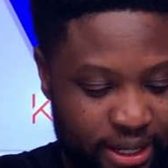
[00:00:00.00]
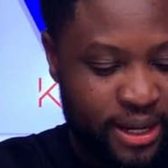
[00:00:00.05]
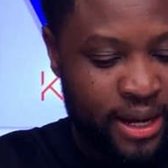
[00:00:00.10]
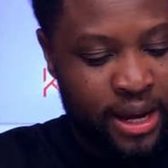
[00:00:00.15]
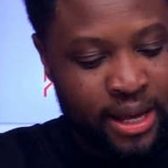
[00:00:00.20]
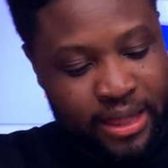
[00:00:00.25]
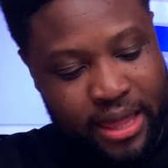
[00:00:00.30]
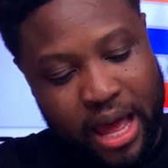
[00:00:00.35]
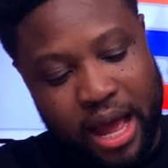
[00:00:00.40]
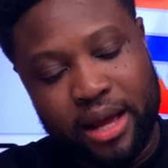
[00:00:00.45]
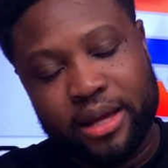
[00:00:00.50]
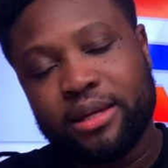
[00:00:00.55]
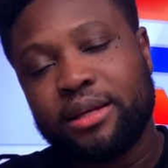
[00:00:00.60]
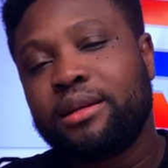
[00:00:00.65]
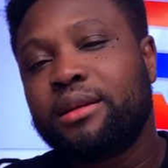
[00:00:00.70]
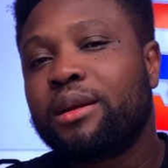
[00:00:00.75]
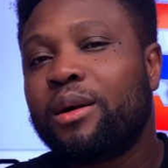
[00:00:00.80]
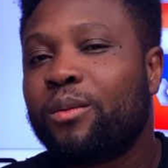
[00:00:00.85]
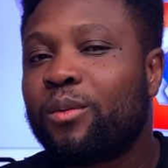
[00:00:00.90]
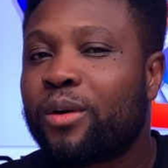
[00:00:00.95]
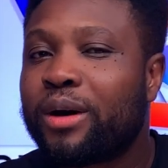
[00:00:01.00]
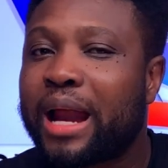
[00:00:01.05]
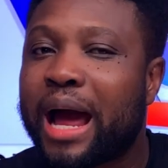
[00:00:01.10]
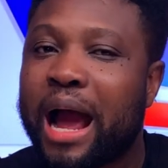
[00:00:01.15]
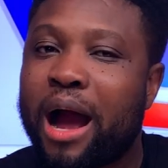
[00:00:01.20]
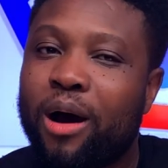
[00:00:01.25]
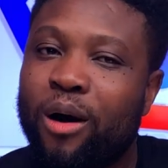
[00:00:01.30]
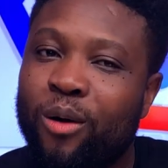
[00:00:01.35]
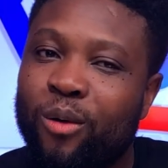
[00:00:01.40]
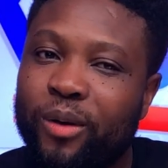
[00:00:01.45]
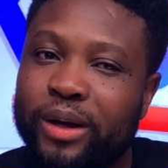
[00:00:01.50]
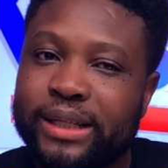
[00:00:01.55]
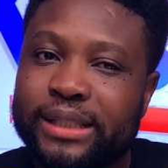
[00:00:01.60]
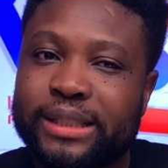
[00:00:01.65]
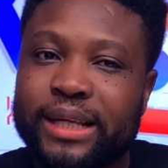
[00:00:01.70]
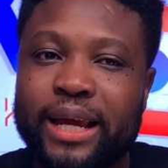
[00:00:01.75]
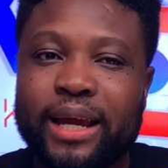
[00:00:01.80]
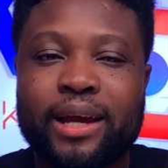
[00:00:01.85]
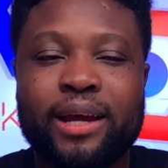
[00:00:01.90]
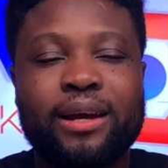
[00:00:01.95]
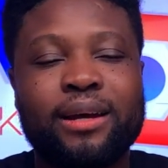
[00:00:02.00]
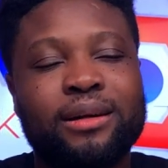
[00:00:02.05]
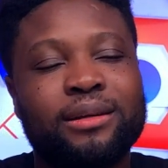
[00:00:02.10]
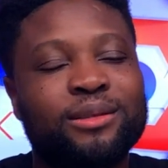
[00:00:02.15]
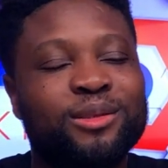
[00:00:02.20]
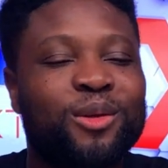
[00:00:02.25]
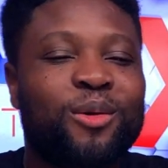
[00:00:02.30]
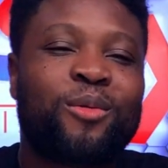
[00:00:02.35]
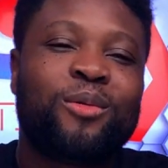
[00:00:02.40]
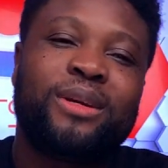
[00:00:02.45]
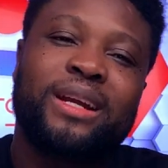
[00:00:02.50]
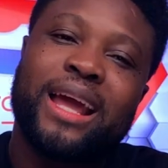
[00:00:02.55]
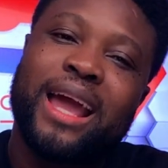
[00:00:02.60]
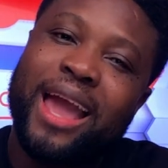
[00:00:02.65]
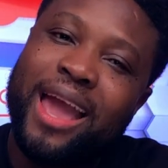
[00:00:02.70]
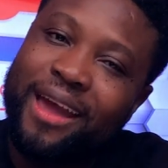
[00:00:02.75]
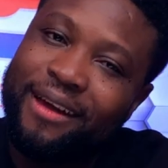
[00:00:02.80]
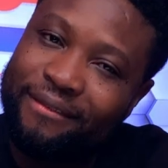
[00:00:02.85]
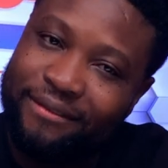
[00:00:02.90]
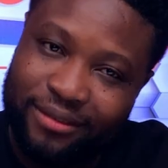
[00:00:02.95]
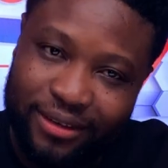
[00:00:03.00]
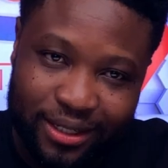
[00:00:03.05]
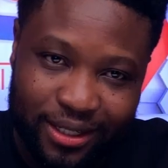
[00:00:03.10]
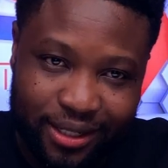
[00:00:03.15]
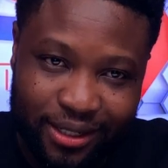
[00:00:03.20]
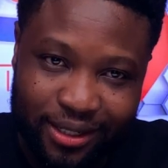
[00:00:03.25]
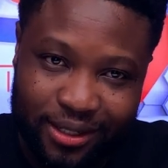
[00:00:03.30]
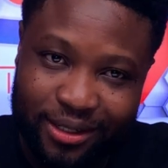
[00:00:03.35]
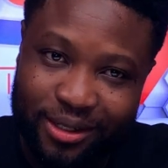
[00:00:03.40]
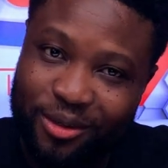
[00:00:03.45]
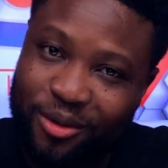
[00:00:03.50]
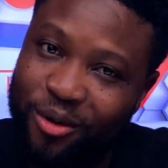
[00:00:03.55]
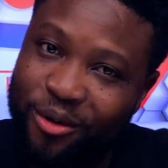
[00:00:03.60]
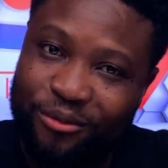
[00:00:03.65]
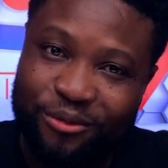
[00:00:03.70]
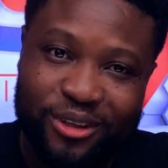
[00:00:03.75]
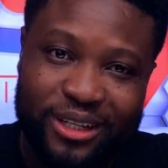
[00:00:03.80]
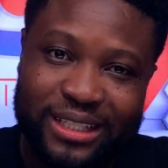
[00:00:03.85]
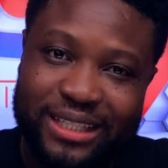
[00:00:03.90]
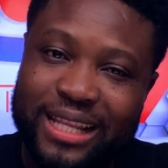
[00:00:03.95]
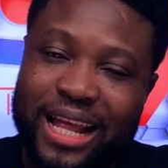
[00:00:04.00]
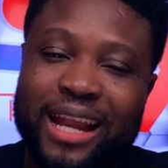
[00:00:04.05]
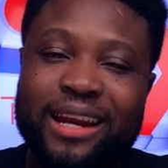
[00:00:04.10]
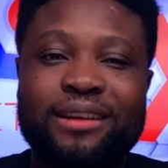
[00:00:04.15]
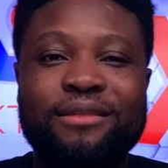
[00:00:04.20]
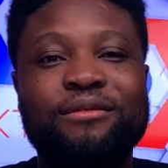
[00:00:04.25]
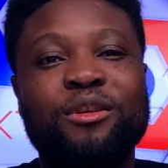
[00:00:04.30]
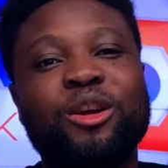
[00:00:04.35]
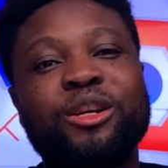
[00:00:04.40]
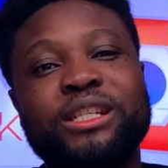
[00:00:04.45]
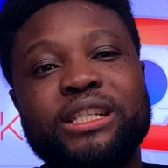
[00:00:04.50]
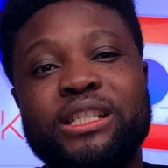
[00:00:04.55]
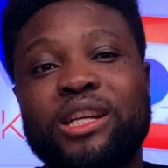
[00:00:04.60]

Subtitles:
Now, you know what I always say, don't ever go for the standard version.